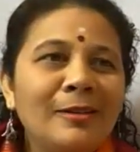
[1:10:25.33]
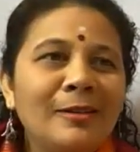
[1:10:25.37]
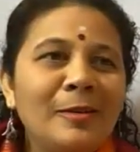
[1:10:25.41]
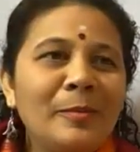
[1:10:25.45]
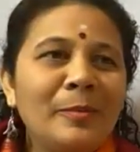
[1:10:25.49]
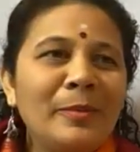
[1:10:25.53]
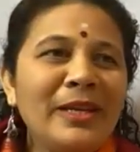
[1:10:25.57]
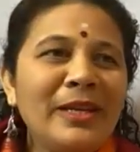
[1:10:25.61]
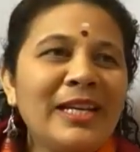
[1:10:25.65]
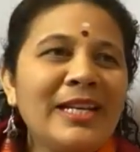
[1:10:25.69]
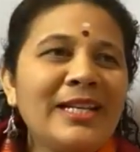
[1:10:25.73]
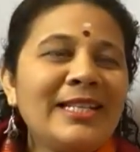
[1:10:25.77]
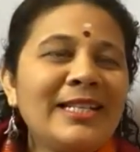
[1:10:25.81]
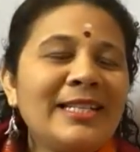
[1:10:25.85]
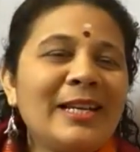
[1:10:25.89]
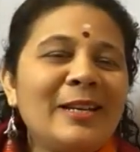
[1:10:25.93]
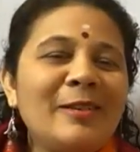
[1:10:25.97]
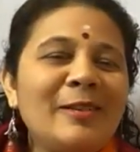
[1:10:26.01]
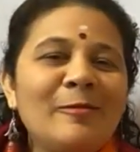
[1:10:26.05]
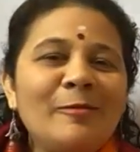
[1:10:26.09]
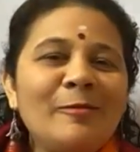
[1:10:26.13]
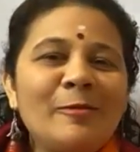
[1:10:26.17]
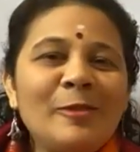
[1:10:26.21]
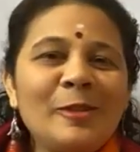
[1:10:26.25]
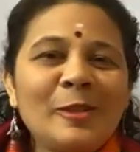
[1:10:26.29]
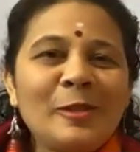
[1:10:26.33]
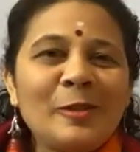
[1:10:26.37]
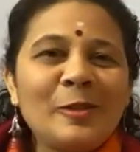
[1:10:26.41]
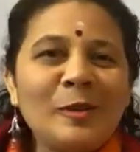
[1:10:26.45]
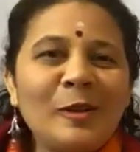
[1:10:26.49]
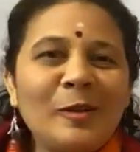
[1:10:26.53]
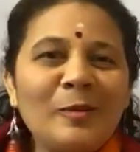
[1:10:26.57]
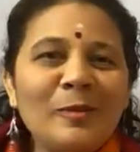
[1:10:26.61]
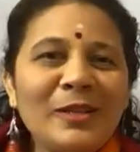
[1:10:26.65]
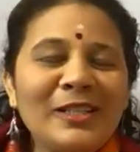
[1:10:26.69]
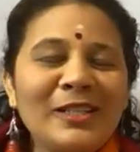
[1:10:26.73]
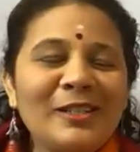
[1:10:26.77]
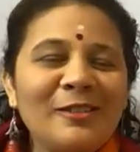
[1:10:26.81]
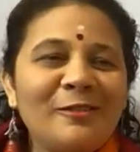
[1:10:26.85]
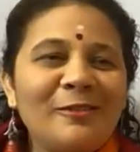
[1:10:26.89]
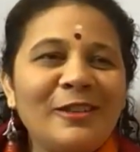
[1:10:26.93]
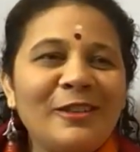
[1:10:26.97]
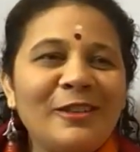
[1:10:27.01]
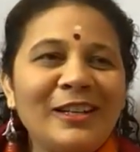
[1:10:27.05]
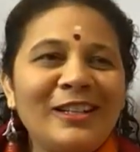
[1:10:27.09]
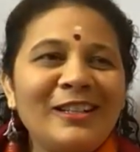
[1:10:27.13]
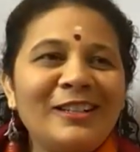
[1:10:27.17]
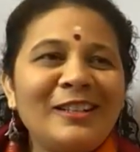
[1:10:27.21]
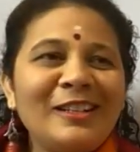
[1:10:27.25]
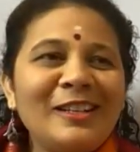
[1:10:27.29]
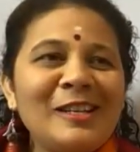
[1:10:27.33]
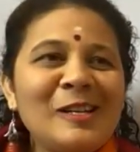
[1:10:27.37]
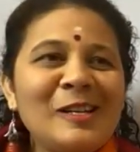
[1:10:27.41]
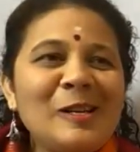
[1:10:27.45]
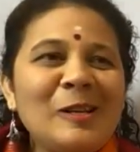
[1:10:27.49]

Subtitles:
make time for Swami as a friend.